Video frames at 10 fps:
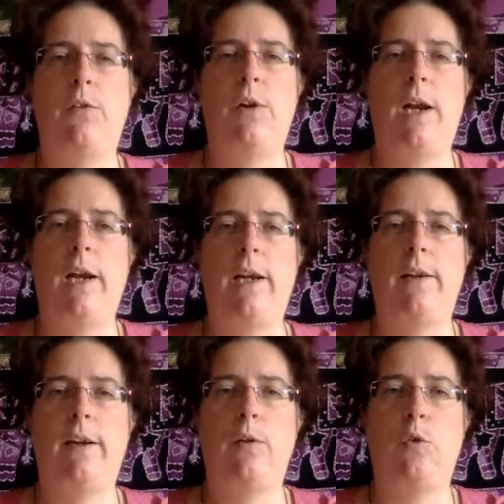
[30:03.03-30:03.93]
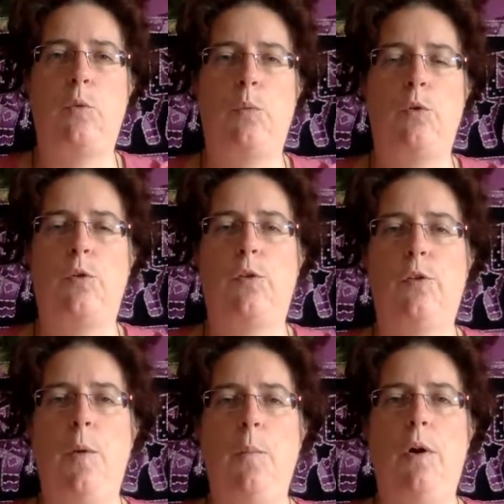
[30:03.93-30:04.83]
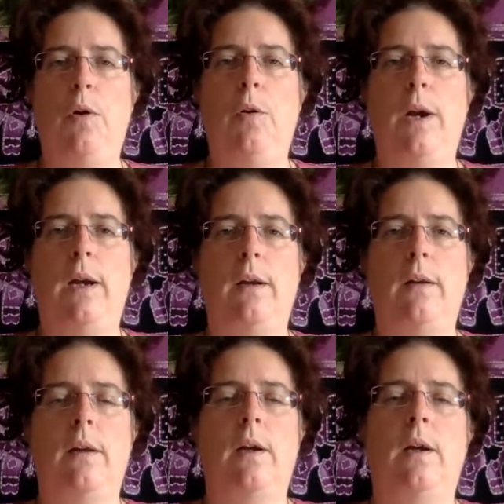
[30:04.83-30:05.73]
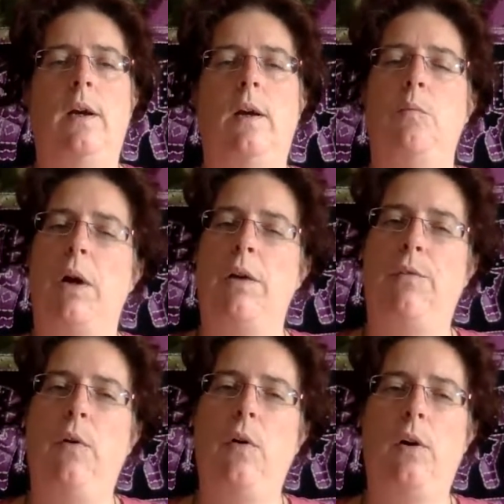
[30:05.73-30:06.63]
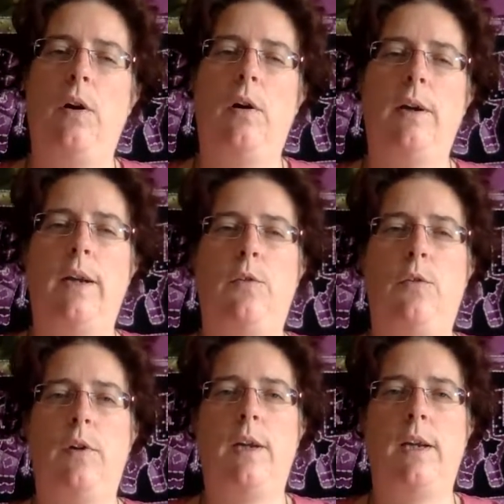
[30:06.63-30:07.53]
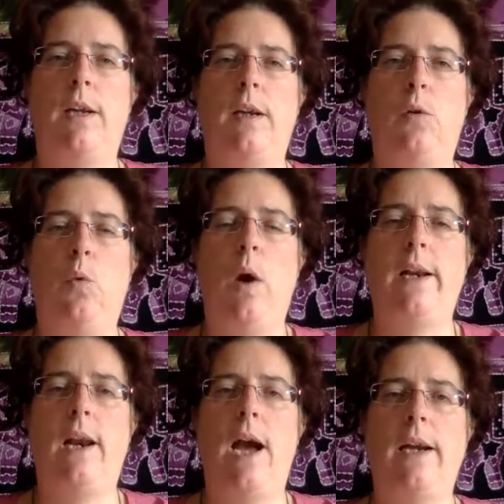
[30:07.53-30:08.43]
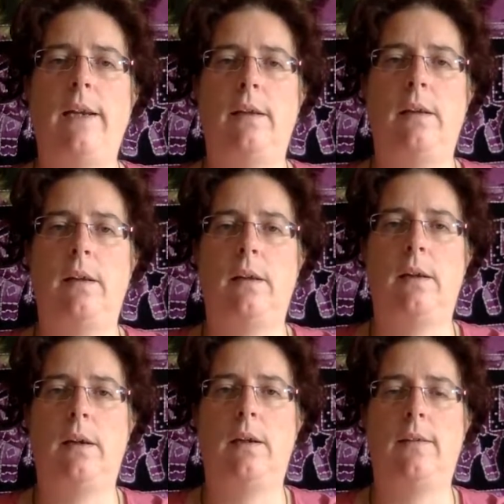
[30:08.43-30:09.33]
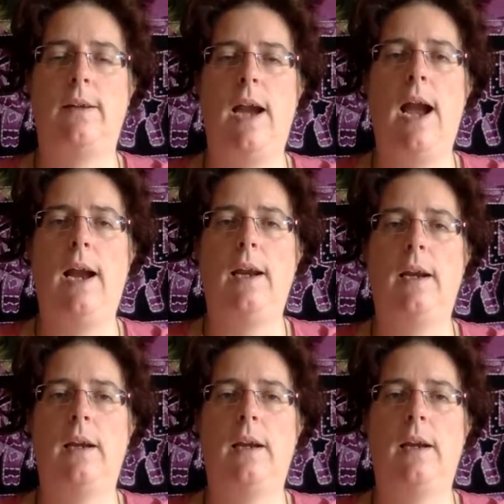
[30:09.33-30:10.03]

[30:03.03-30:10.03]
that it is almost summer, and by 4 o'clock it's already quite light in the sky.